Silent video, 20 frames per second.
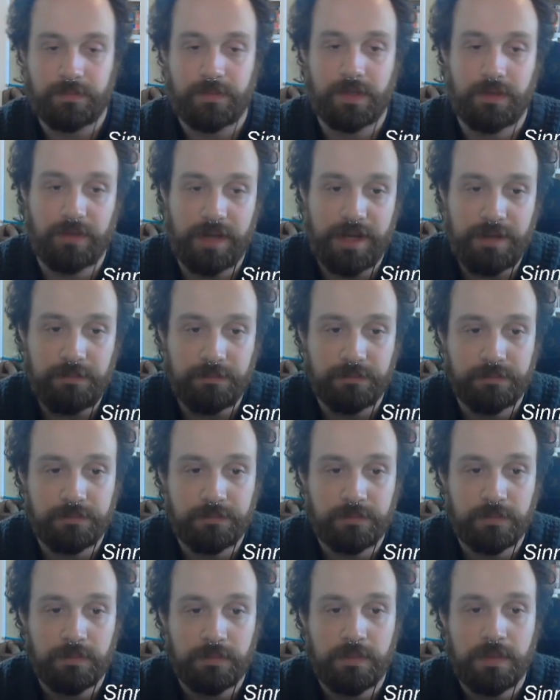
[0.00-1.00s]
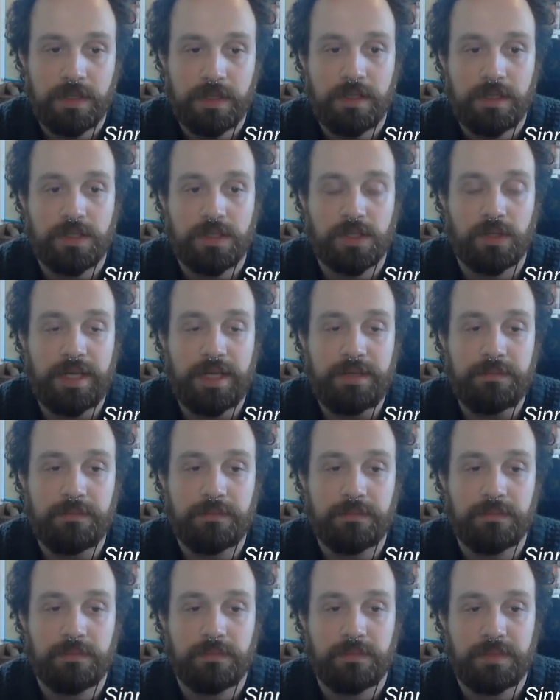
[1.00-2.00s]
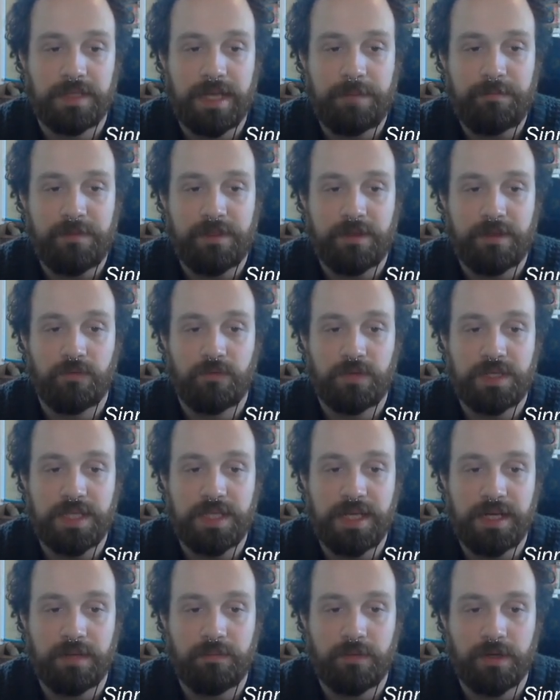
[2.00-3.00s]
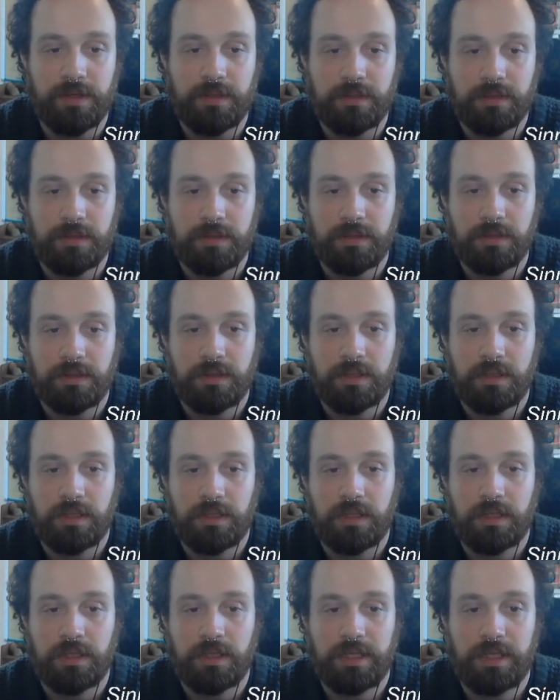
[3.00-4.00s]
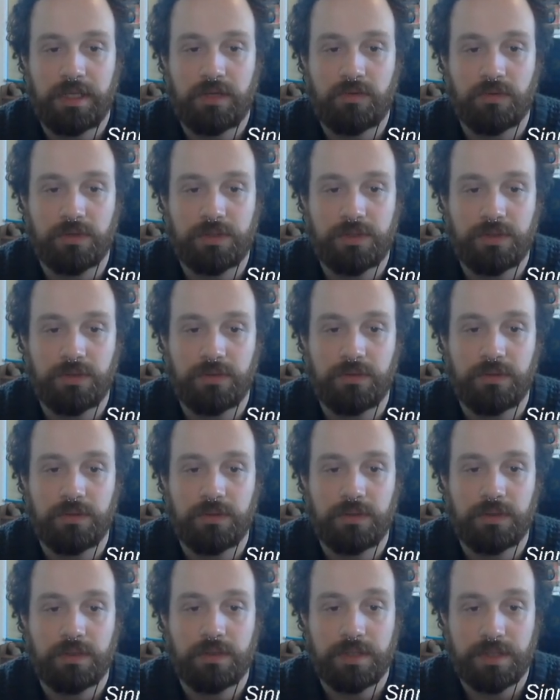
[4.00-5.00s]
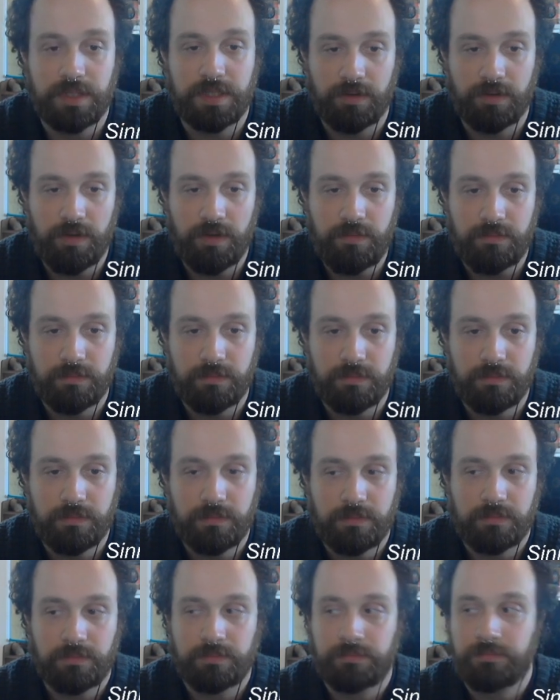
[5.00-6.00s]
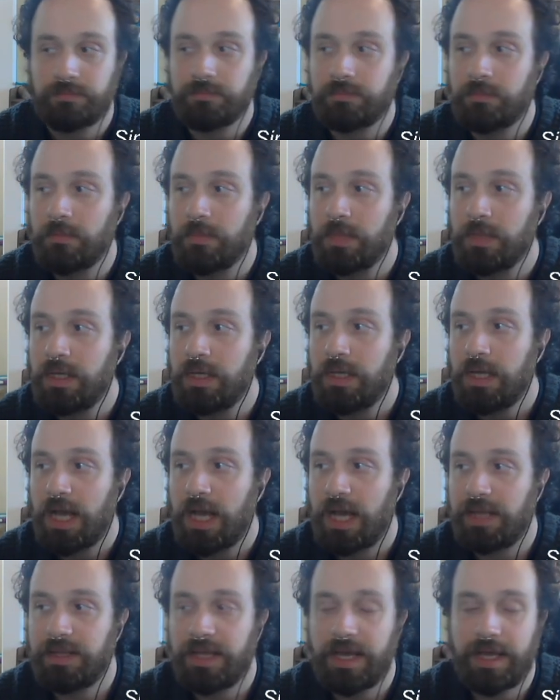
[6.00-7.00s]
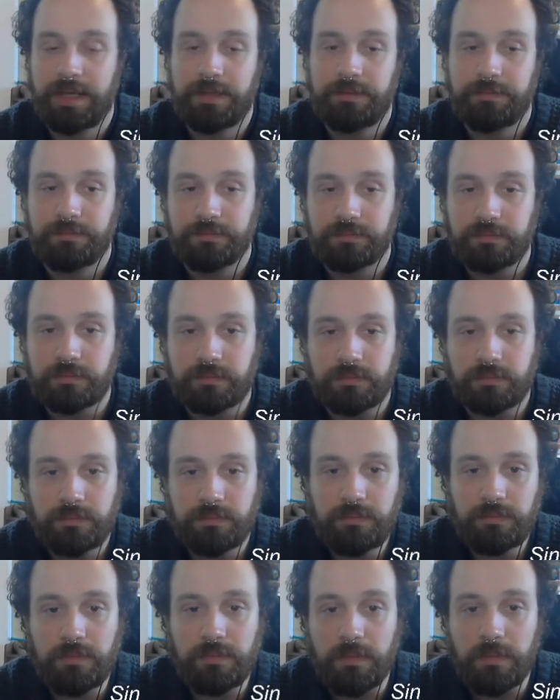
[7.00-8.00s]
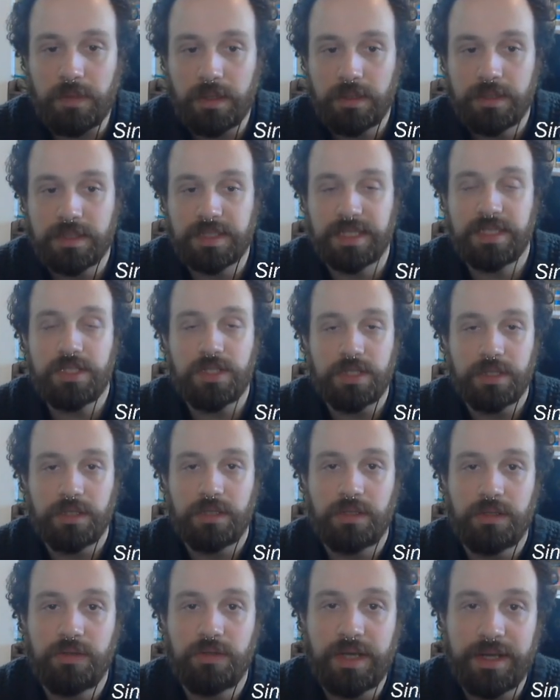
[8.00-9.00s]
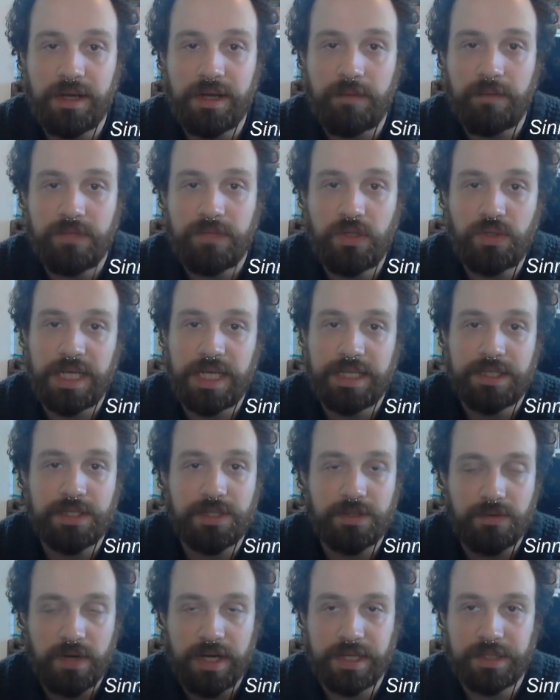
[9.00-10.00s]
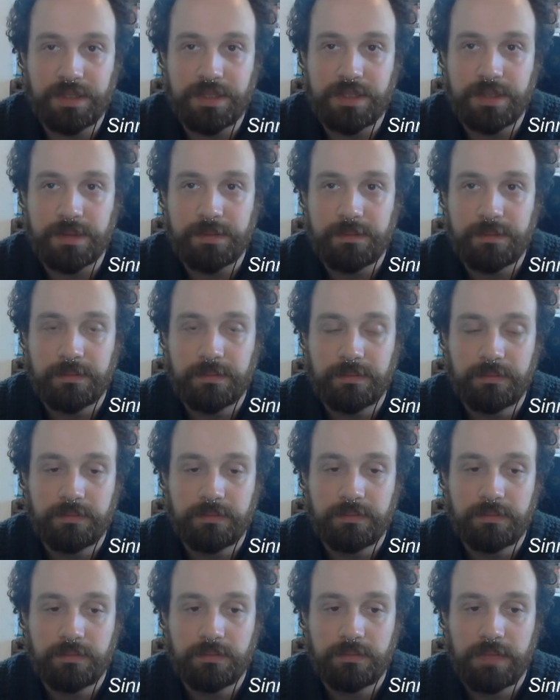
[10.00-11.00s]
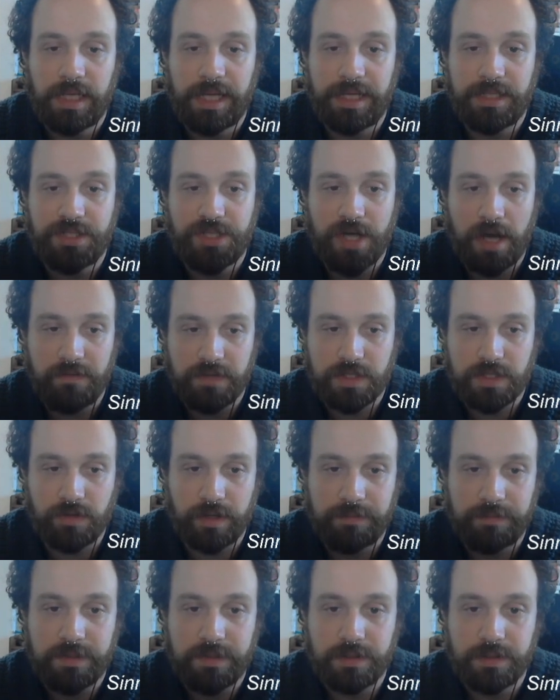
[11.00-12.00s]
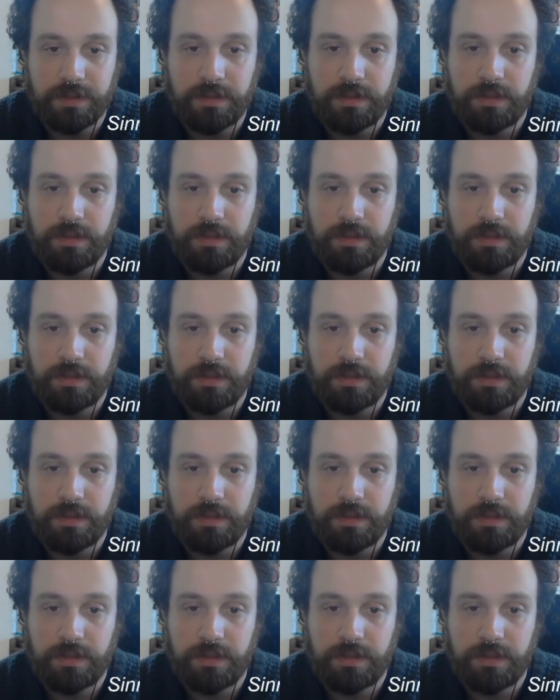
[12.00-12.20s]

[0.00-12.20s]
Okay, so let depth, which is a number, equal to 0. And then, since you cannot mutate strings in JavaScript